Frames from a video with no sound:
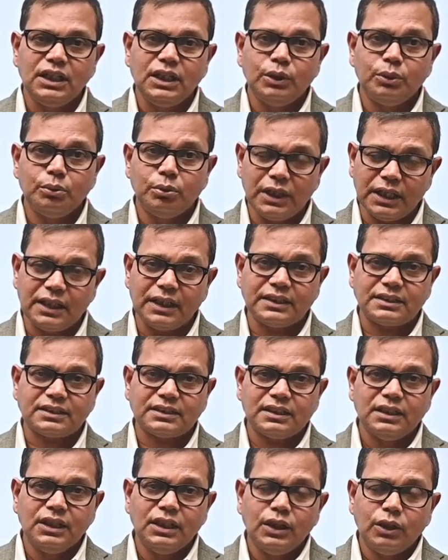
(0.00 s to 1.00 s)

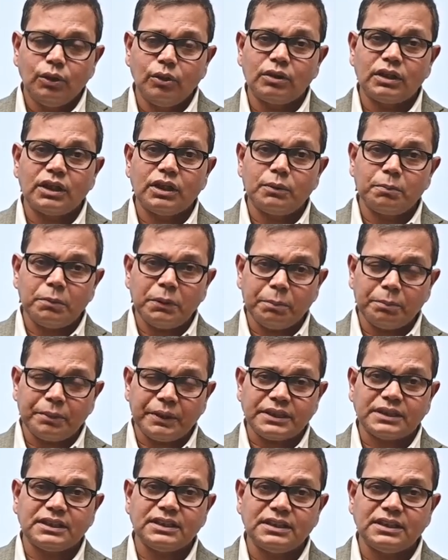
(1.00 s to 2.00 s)
whereas Honorable
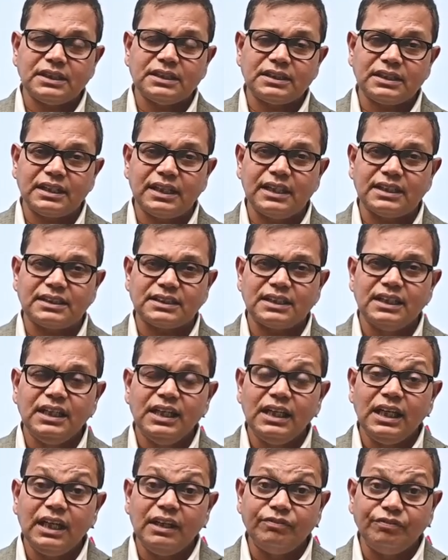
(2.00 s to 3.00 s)
President has
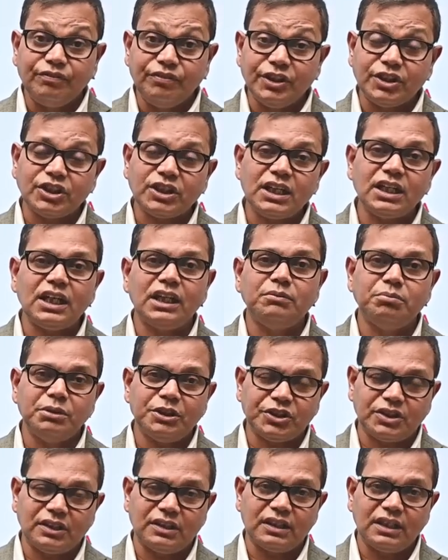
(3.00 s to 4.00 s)
a vision and
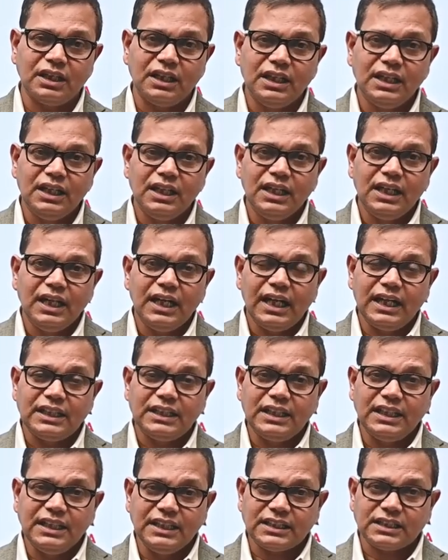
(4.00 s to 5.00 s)
mission, and
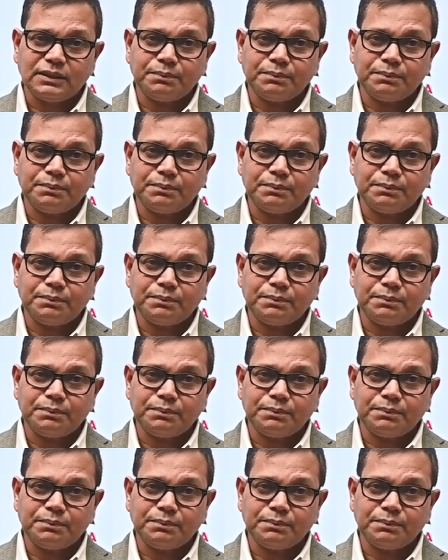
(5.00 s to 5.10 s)
his